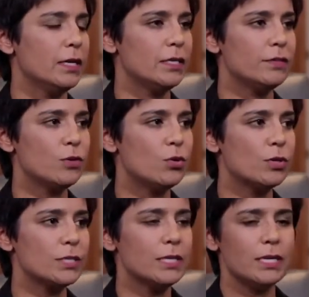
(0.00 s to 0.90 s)
And of
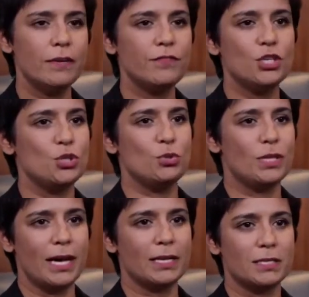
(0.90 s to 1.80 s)
course, if you do
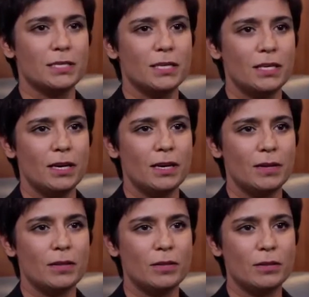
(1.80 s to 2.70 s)
that,
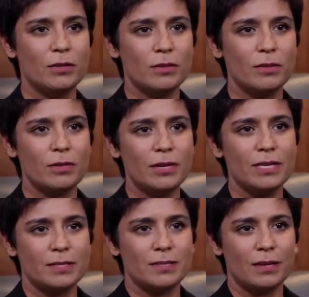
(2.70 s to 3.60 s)
there
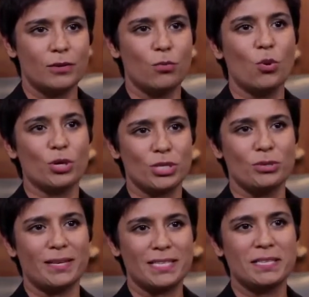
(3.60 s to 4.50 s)
is a reward
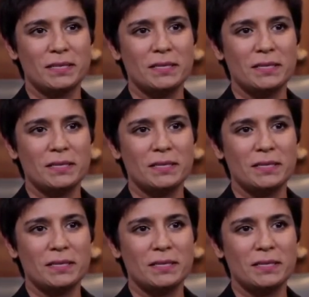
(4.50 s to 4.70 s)
to it.